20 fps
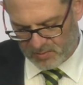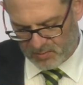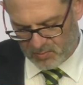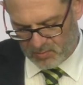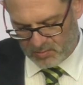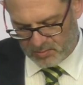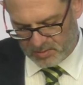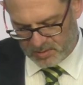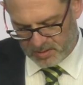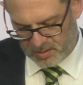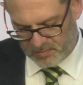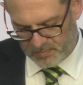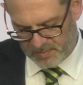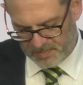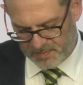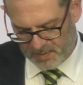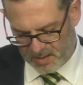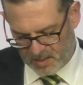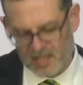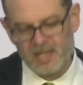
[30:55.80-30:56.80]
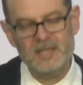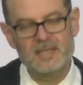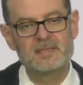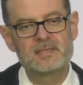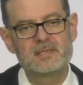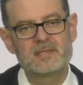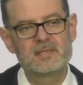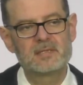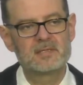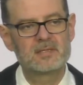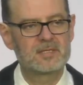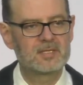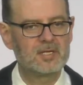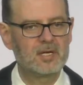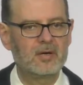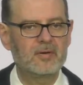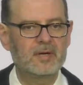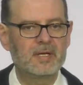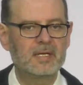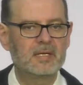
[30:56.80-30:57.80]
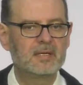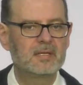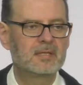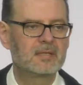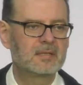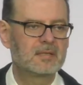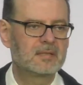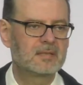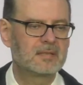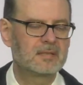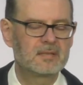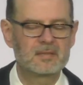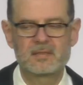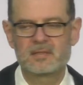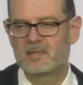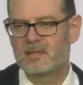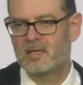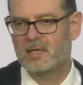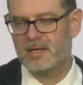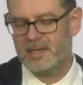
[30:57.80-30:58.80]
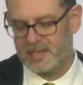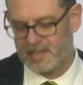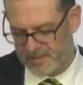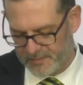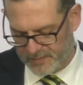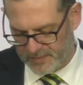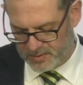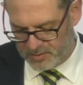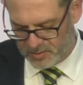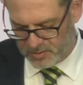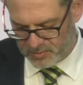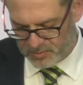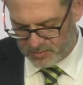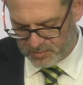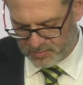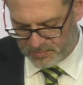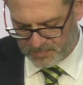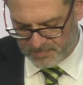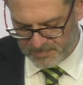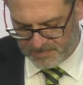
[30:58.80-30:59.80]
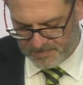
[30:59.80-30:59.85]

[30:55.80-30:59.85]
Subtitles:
Lord replies, sorry, I never knew you.